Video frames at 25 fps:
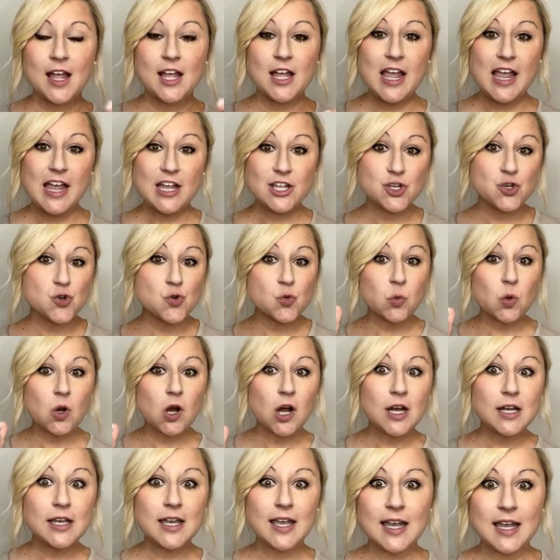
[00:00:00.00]
and you
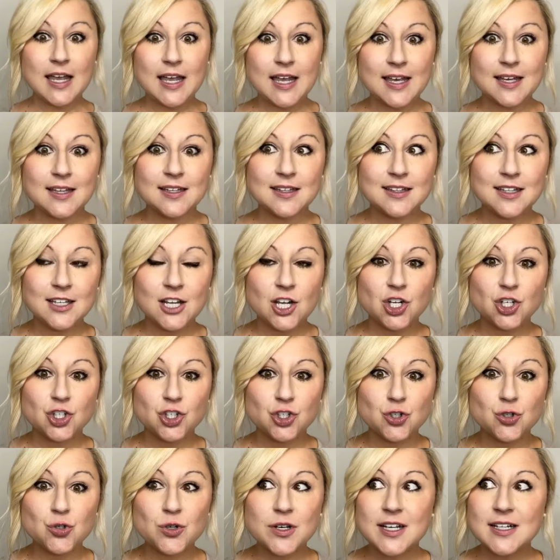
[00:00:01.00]
walk in,
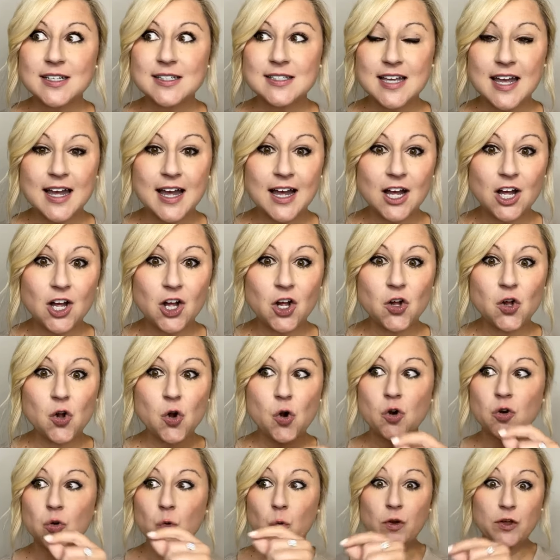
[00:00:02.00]
you can tell,
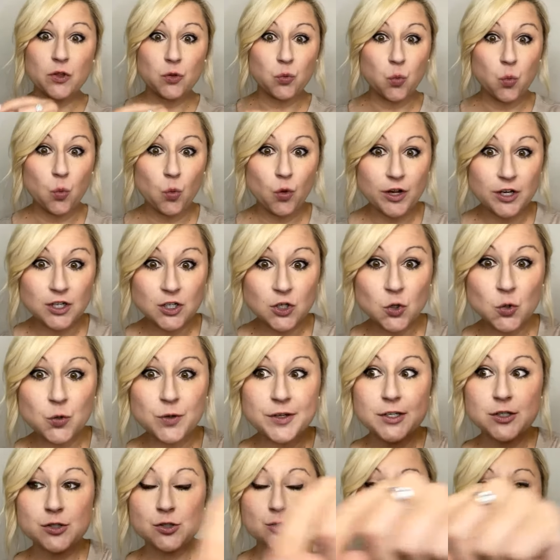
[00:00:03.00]
or with one
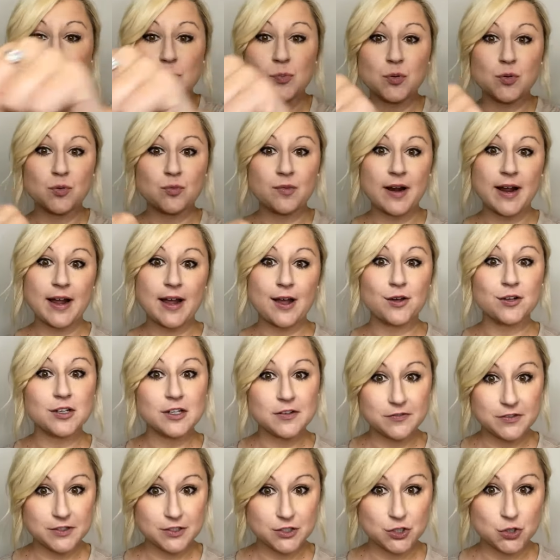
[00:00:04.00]
quick swoop around,
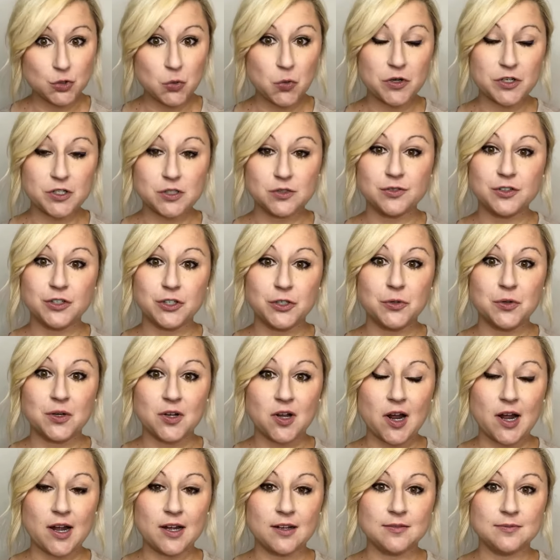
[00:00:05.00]
if the store is for you or
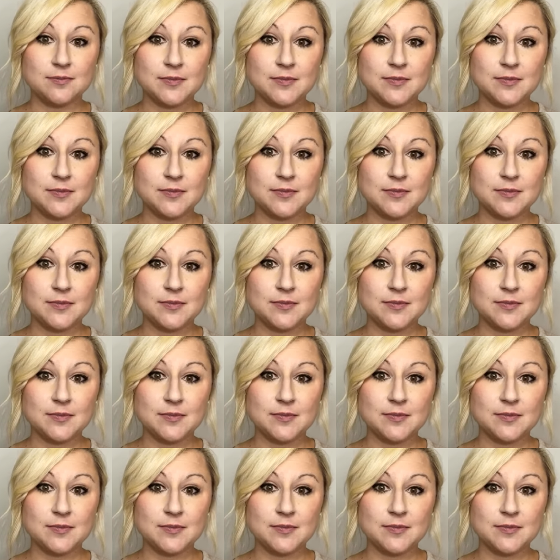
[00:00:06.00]
not.